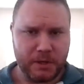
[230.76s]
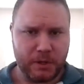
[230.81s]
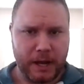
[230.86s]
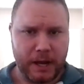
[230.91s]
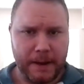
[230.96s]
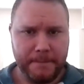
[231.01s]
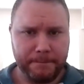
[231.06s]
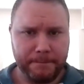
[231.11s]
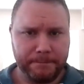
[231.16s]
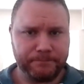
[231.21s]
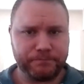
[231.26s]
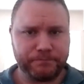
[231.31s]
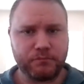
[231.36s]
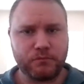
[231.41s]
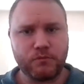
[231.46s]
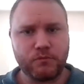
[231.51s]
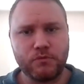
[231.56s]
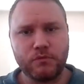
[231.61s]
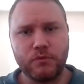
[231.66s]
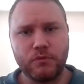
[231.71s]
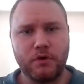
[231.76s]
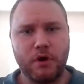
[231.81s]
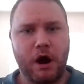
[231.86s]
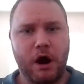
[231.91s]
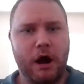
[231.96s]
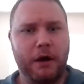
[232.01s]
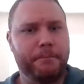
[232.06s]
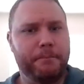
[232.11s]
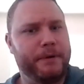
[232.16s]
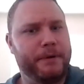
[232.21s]
Okay.
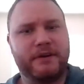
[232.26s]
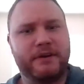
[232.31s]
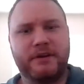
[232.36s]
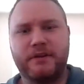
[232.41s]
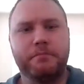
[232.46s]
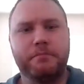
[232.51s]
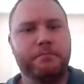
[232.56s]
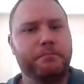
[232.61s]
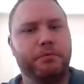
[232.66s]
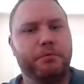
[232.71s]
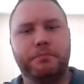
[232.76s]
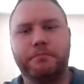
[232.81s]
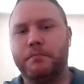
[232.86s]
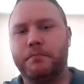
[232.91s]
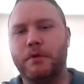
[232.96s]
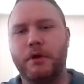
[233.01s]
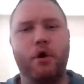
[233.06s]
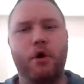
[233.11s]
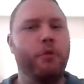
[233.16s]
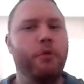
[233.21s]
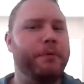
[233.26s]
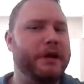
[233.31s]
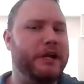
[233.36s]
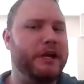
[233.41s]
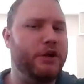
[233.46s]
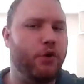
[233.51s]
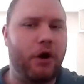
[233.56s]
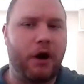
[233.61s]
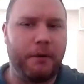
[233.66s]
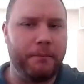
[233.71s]
Armpit,
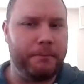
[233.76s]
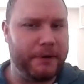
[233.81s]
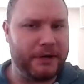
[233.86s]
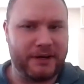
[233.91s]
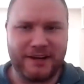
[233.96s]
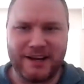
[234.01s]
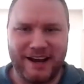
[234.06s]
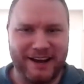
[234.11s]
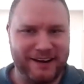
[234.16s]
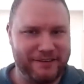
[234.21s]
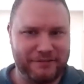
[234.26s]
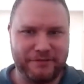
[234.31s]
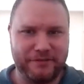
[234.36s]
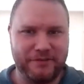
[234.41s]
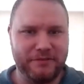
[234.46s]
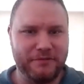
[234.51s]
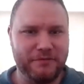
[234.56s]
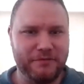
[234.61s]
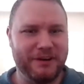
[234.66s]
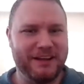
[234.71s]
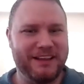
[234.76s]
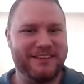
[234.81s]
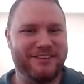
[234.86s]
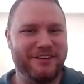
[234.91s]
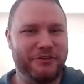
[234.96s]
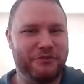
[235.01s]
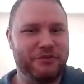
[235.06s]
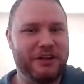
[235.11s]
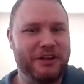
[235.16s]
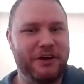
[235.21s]
opening your armpit kind of
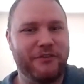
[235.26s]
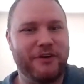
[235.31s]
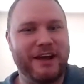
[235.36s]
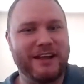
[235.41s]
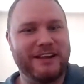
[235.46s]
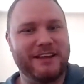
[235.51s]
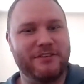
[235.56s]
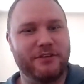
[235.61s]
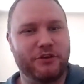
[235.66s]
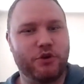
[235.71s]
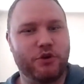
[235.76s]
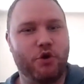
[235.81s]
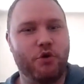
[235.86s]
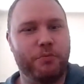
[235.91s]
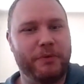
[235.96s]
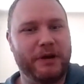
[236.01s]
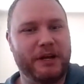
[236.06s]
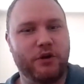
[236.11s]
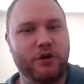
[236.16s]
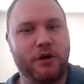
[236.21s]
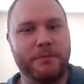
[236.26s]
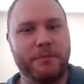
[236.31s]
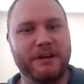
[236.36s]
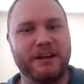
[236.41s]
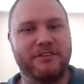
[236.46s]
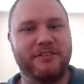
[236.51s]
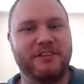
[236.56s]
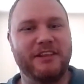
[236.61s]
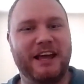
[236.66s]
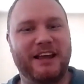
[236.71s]
that's not really right. It's not opening your arm,
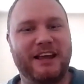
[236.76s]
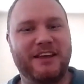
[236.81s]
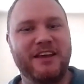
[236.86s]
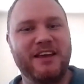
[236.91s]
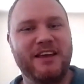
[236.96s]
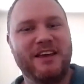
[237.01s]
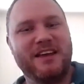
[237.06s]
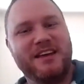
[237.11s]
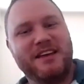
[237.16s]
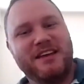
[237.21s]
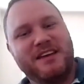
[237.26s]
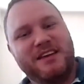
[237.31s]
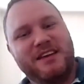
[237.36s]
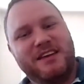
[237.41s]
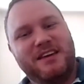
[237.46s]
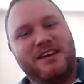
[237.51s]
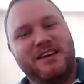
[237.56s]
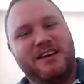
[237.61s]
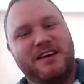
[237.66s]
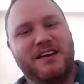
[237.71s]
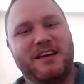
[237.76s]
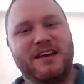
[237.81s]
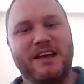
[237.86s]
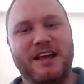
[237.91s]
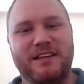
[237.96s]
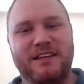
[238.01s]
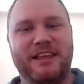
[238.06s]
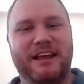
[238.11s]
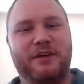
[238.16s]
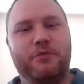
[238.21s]
but it's like
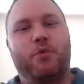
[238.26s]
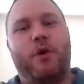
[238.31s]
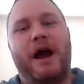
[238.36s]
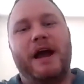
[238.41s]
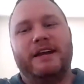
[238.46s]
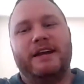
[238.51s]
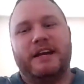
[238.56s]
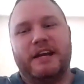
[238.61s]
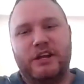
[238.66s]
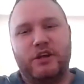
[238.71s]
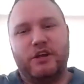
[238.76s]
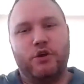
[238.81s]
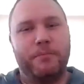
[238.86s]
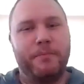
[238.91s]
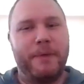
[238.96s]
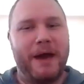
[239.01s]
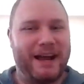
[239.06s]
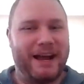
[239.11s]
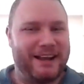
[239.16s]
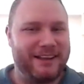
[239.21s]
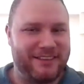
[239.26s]
it's like widening your back.